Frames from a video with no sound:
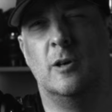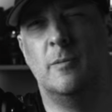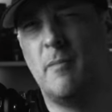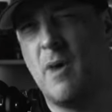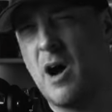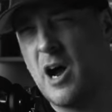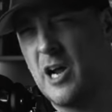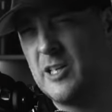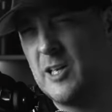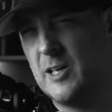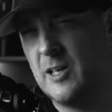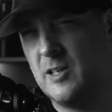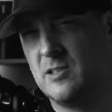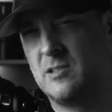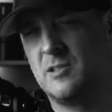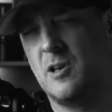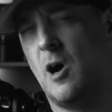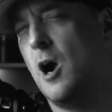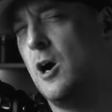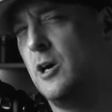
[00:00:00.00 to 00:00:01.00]
Germania
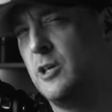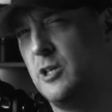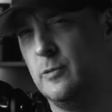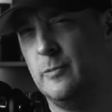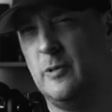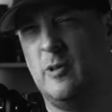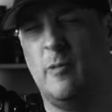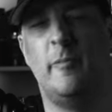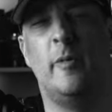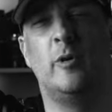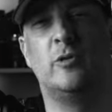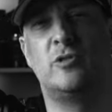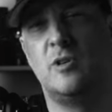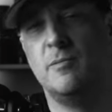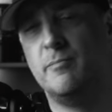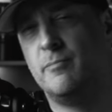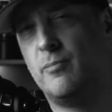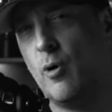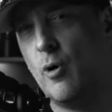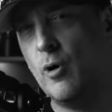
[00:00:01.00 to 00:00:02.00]
is arguably the most
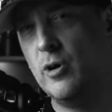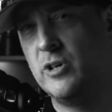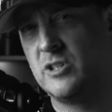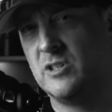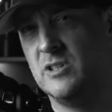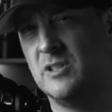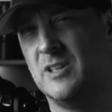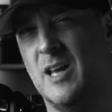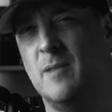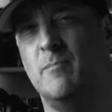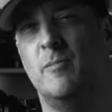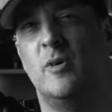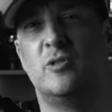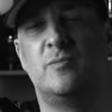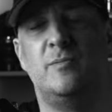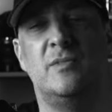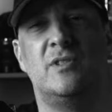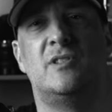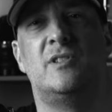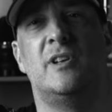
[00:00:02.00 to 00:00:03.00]
important and
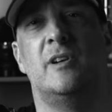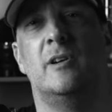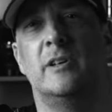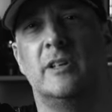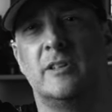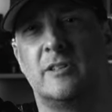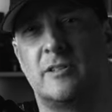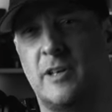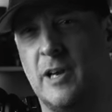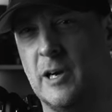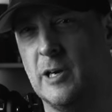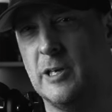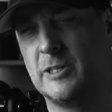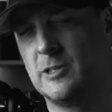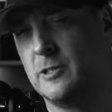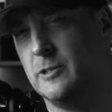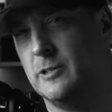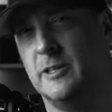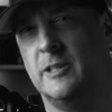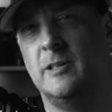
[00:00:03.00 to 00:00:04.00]
most mysterious
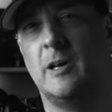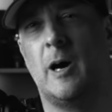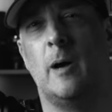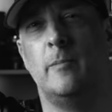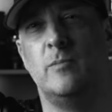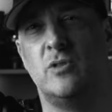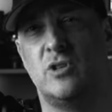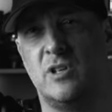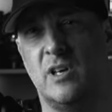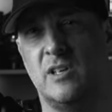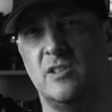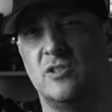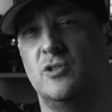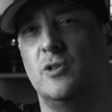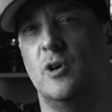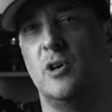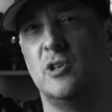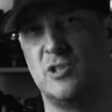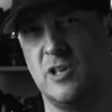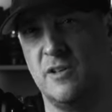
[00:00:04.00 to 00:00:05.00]
character in Rammstein's
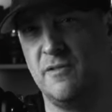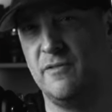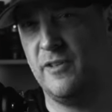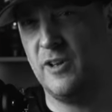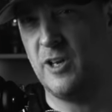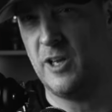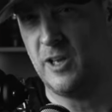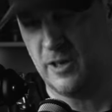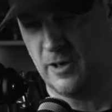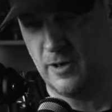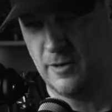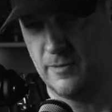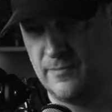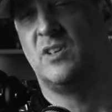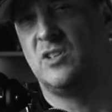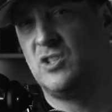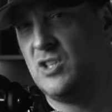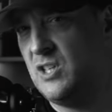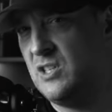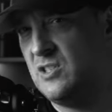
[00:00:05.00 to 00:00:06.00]
Deutschland video.
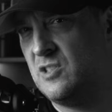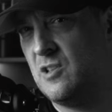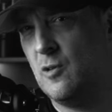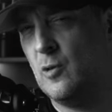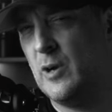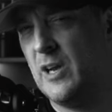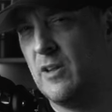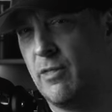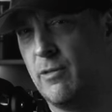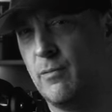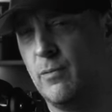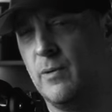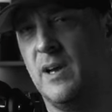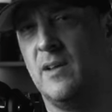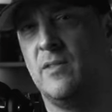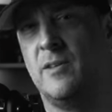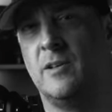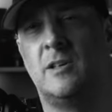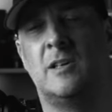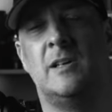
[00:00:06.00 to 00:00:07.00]
She's the red
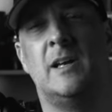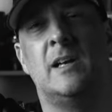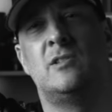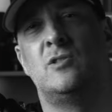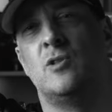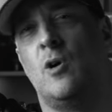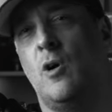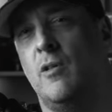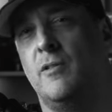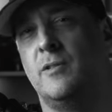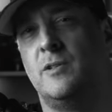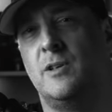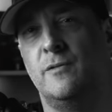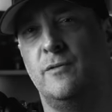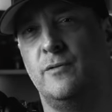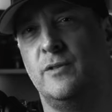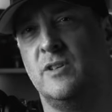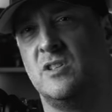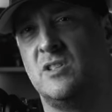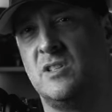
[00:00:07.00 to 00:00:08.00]
thread that connects all the
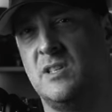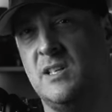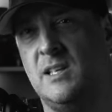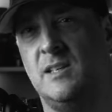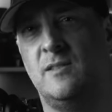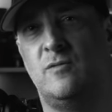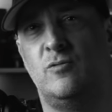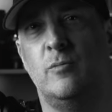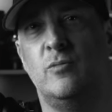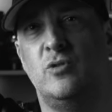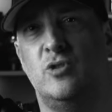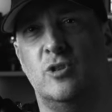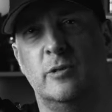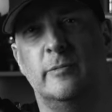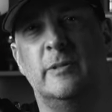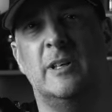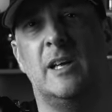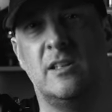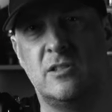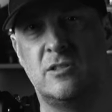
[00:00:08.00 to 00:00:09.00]
different scenes from
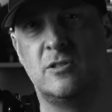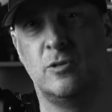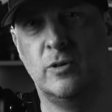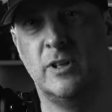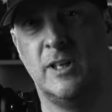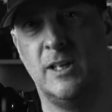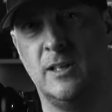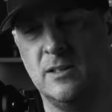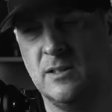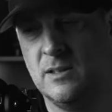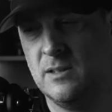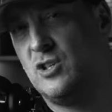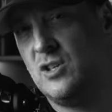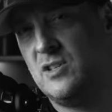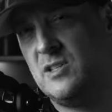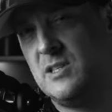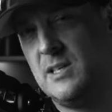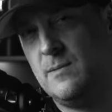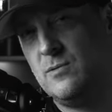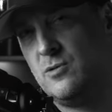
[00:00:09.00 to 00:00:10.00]
German history, and she
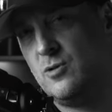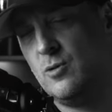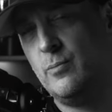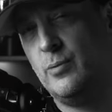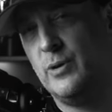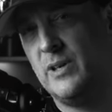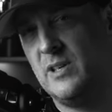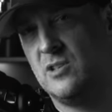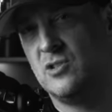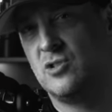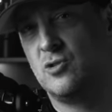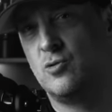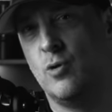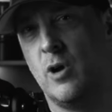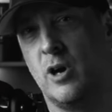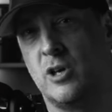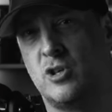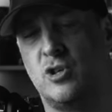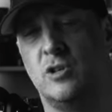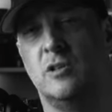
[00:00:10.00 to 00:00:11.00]
seems to bring
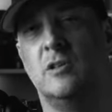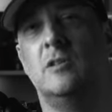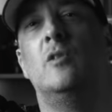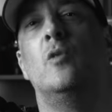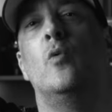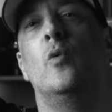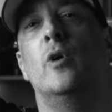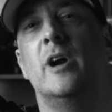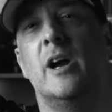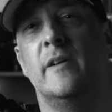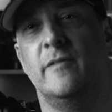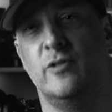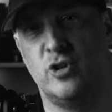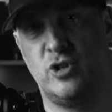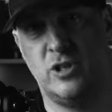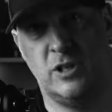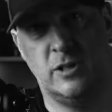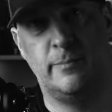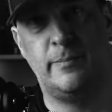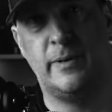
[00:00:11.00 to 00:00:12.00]
destruction wherever
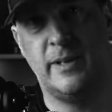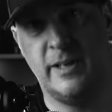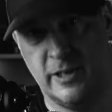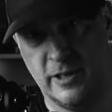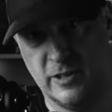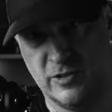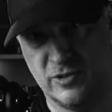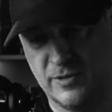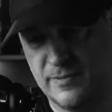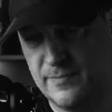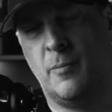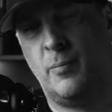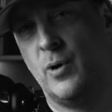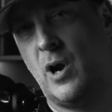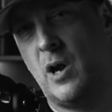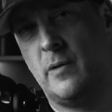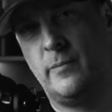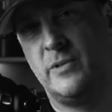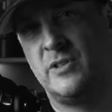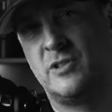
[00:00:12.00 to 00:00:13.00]
she appears. The
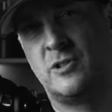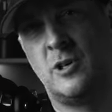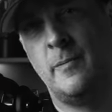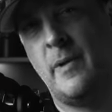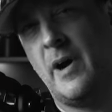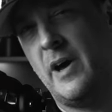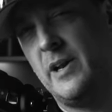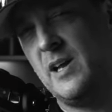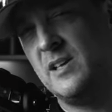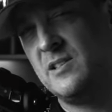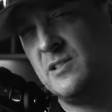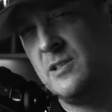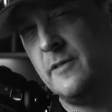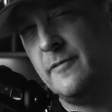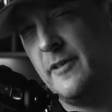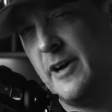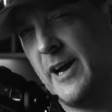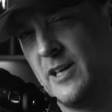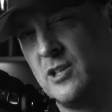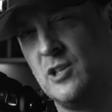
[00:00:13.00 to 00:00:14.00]
problem is Germania has
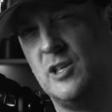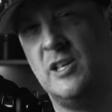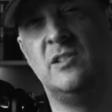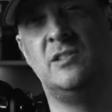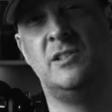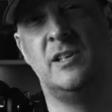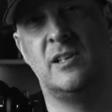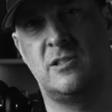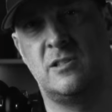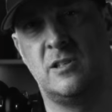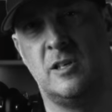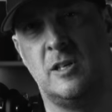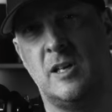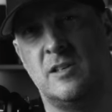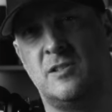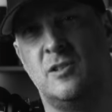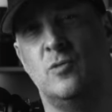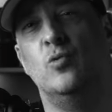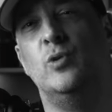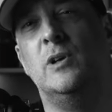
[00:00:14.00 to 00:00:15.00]
never actually existed
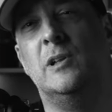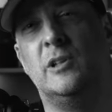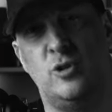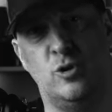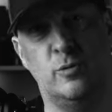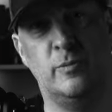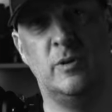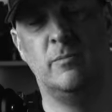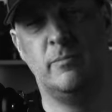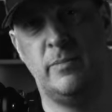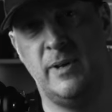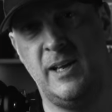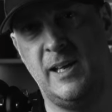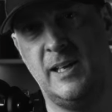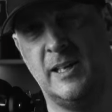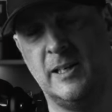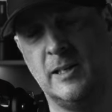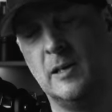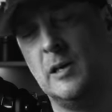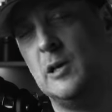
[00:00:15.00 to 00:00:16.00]
as a real human
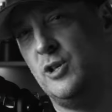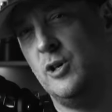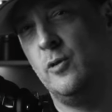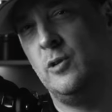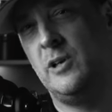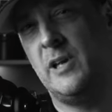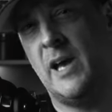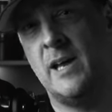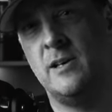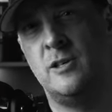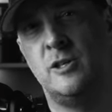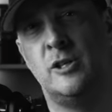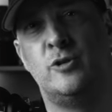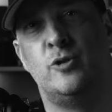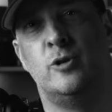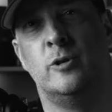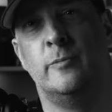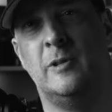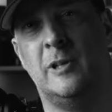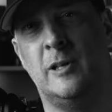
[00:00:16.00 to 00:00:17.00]
being. She only entered
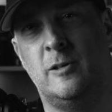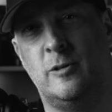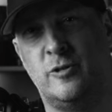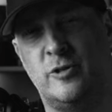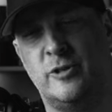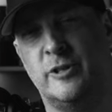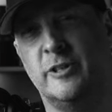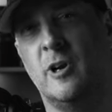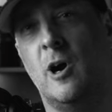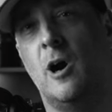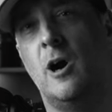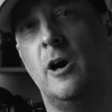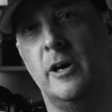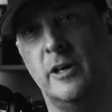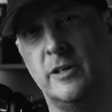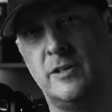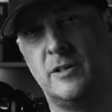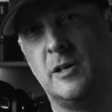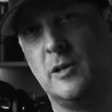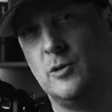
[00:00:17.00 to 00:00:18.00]
German literature and
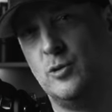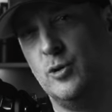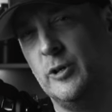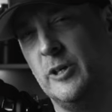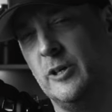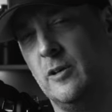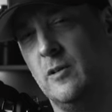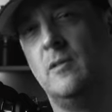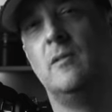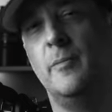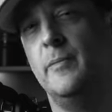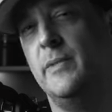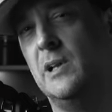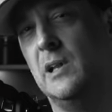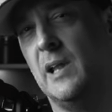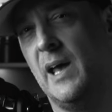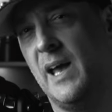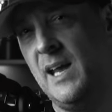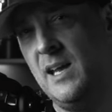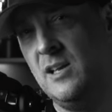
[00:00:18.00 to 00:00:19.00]
art during the
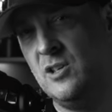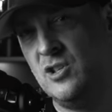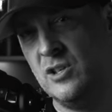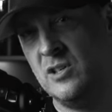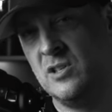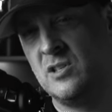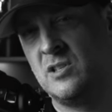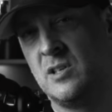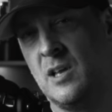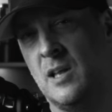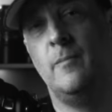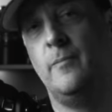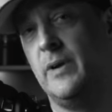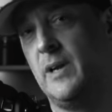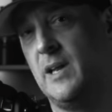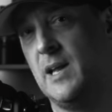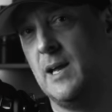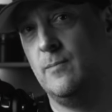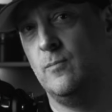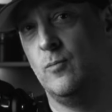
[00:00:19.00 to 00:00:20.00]
Middle Ages and
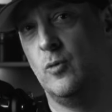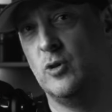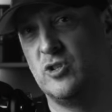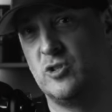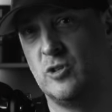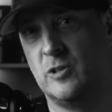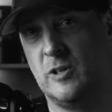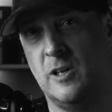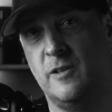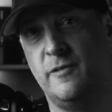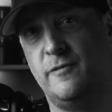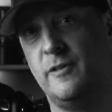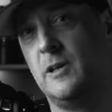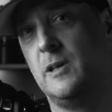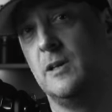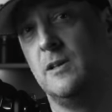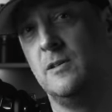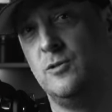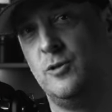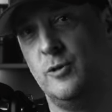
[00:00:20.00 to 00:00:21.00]
became more
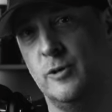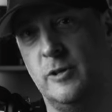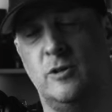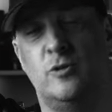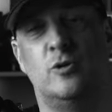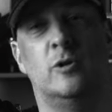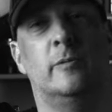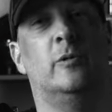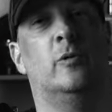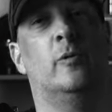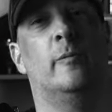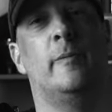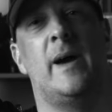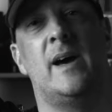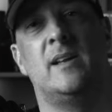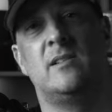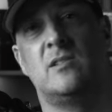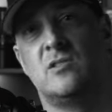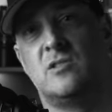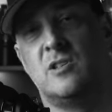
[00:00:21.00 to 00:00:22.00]
significant during German
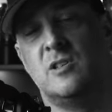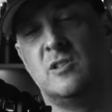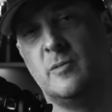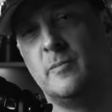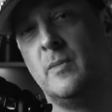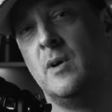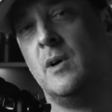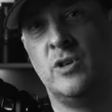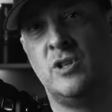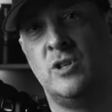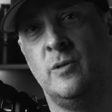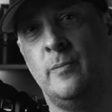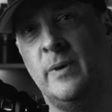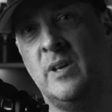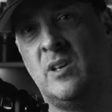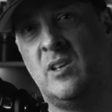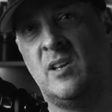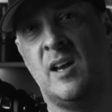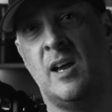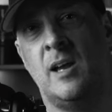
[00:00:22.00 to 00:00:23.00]
Romanticism, where she
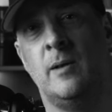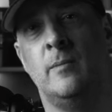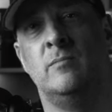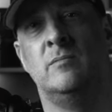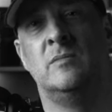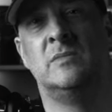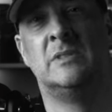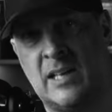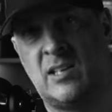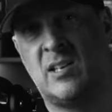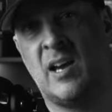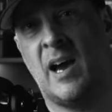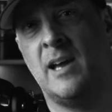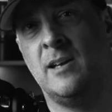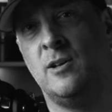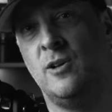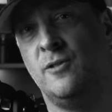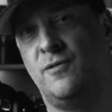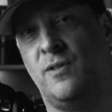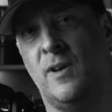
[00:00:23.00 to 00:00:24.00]
became a
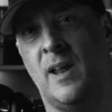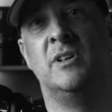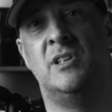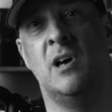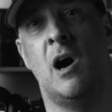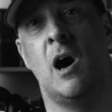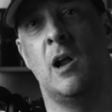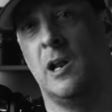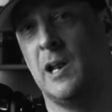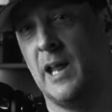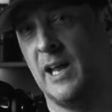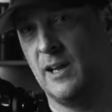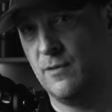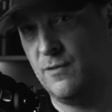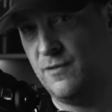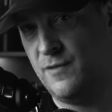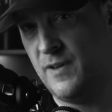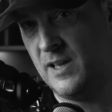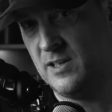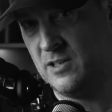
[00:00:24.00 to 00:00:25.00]
kind of Madonna-like
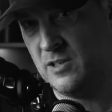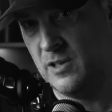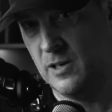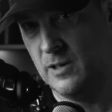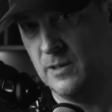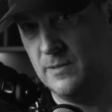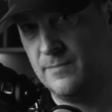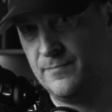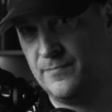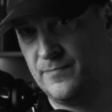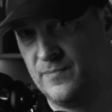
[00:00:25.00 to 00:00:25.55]
figure.